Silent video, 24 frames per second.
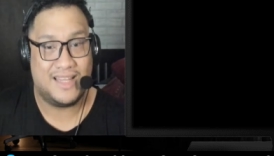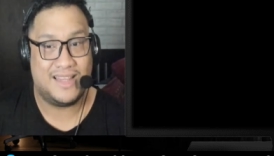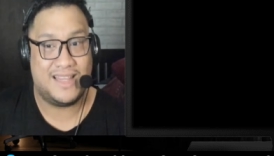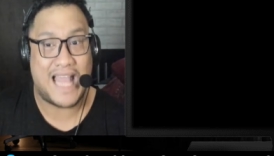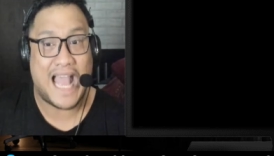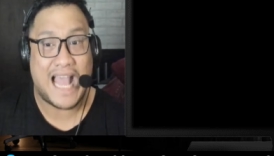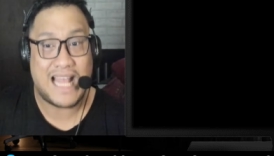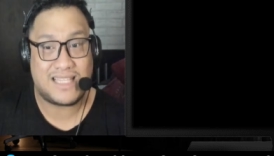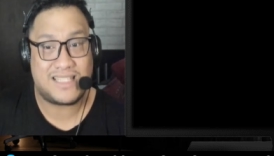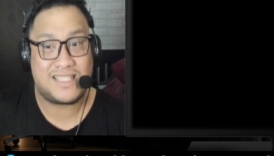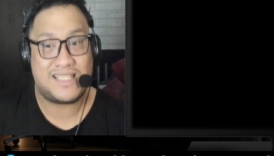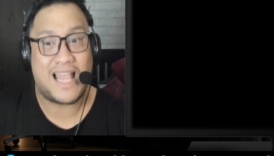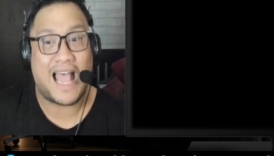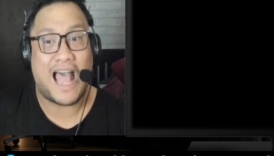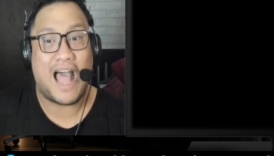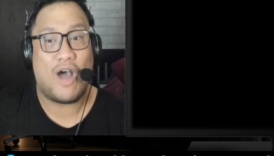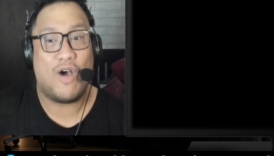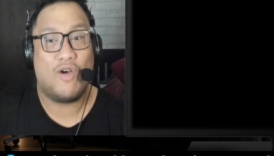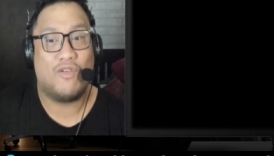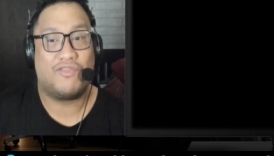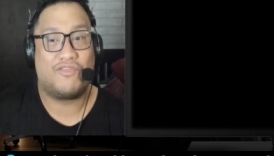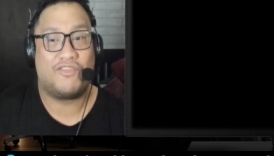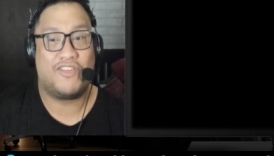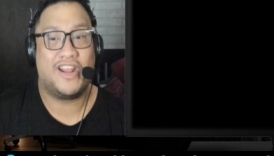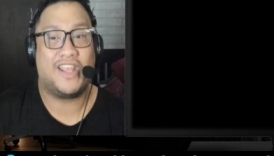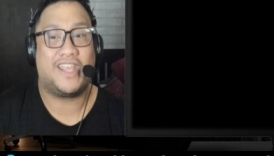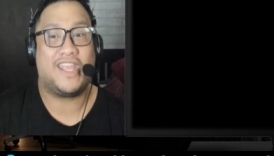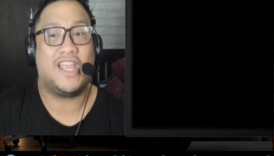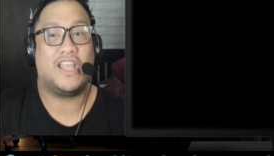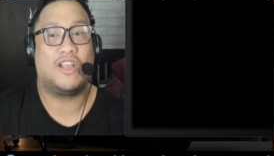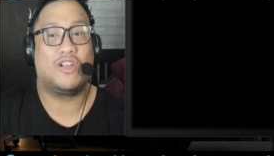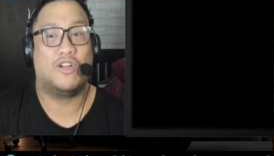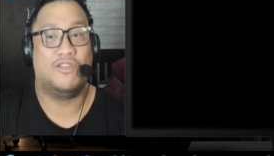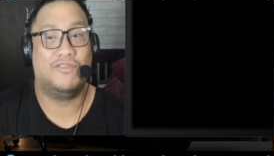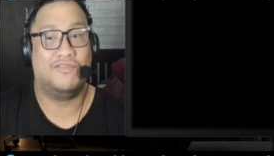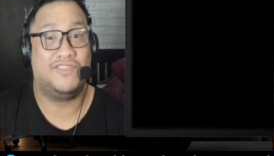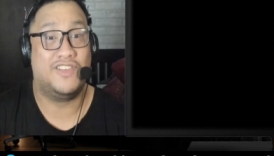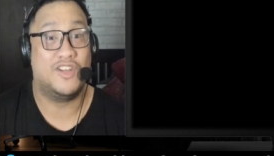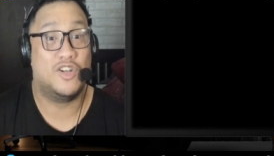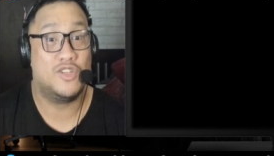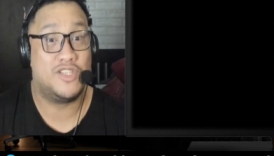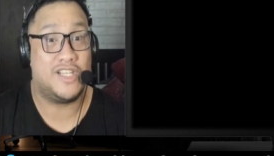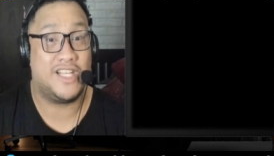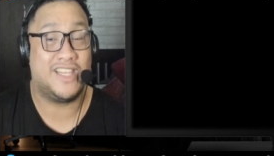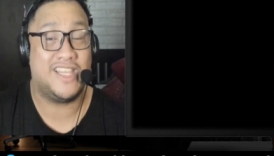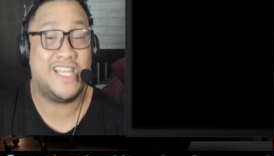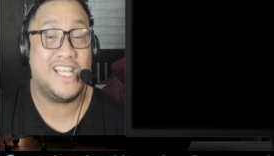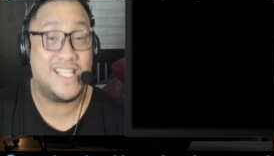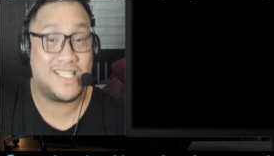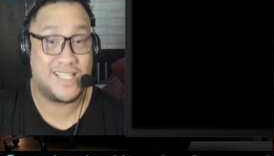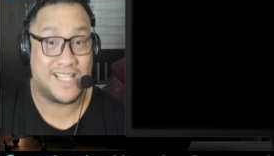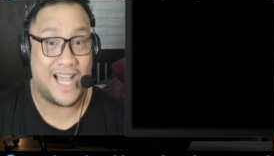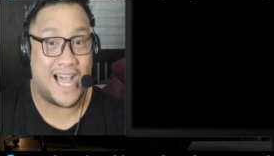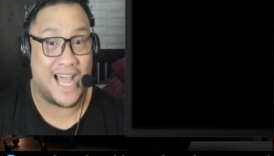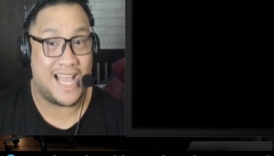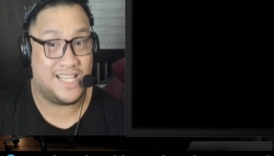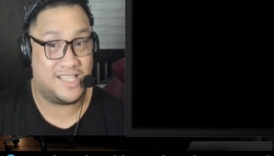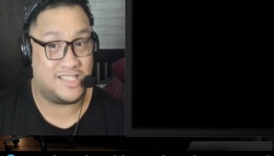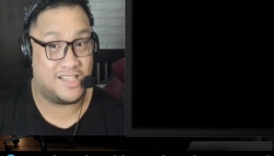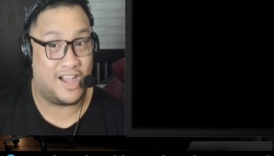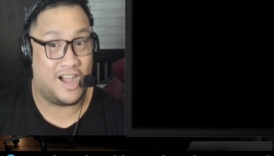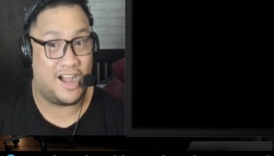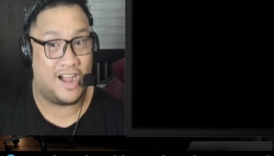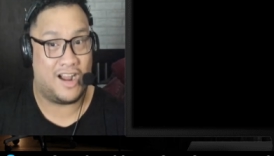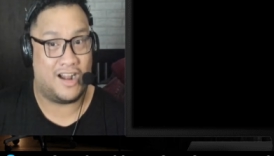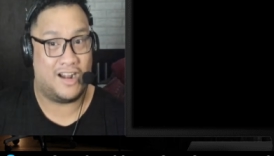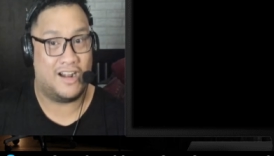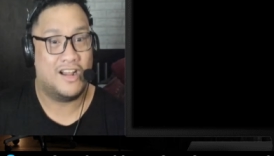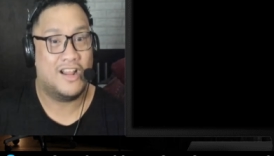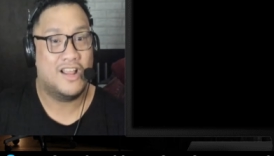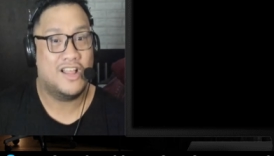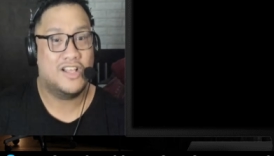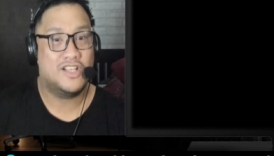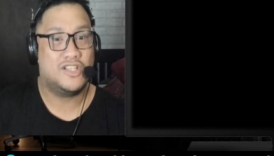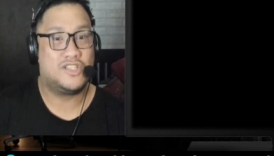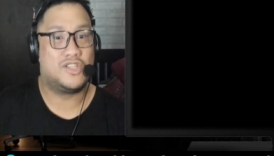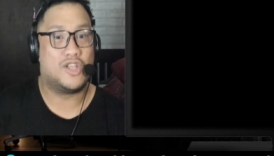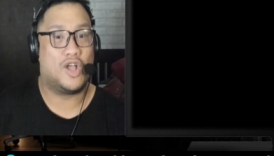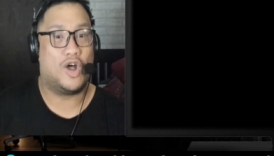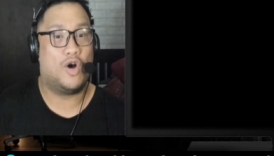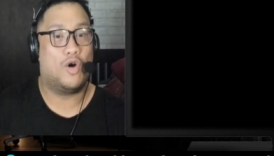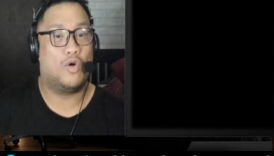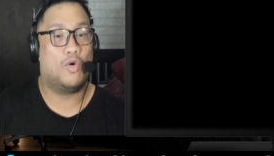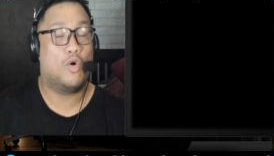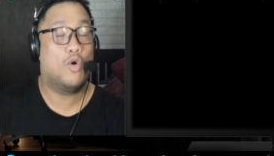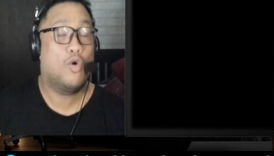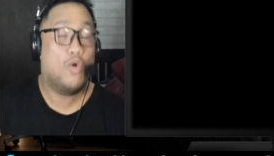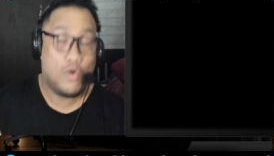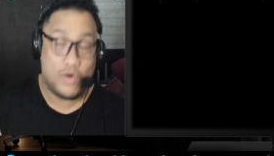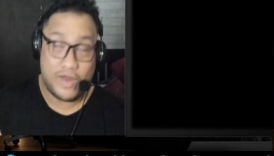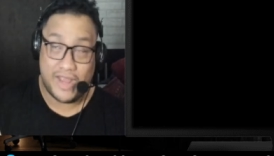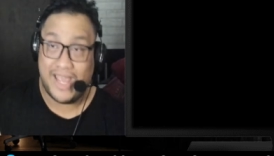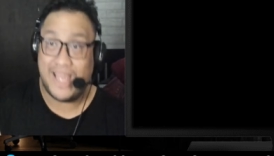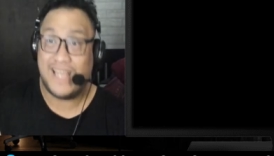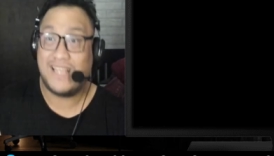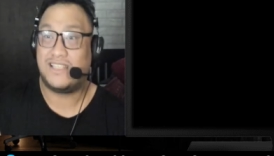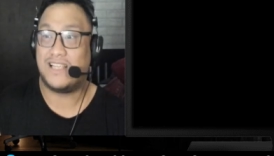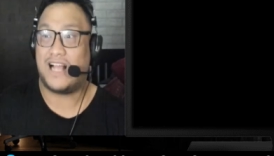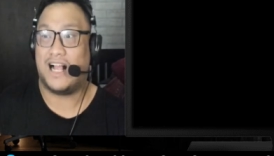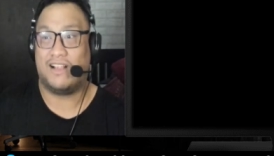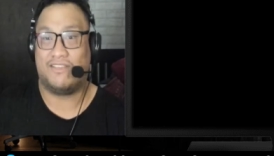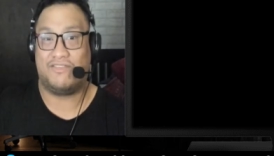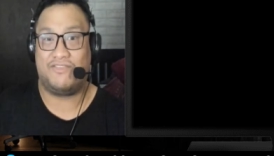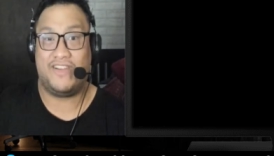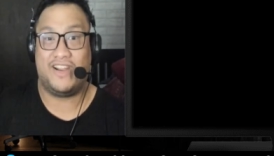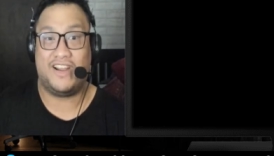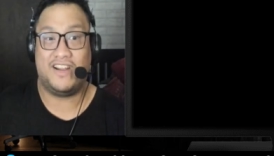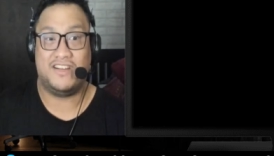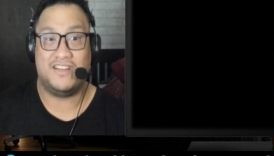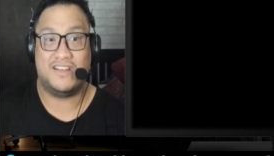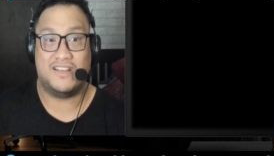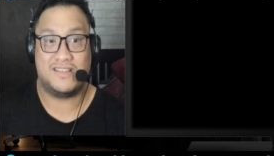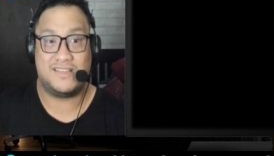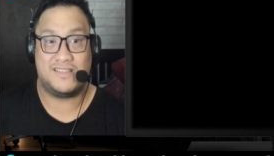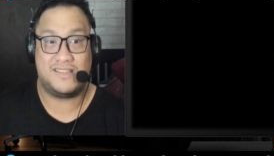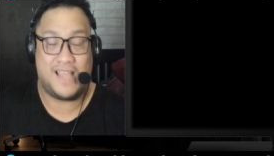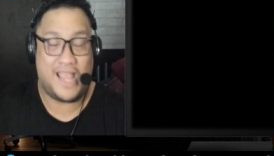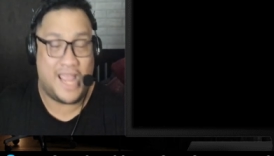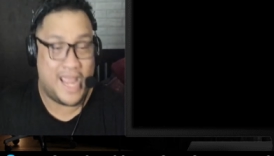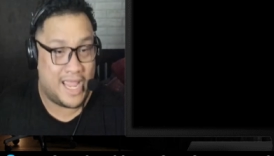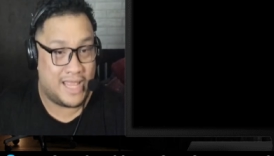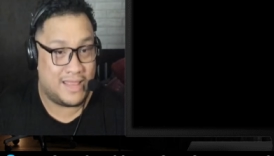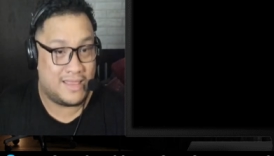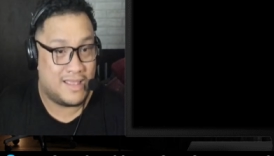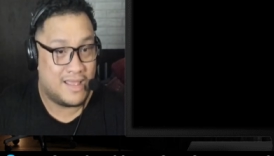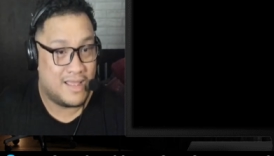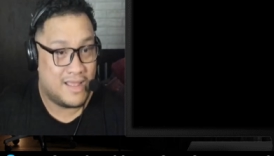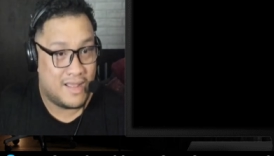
That's how freaking confusing these guys are. So who is Alpharius? And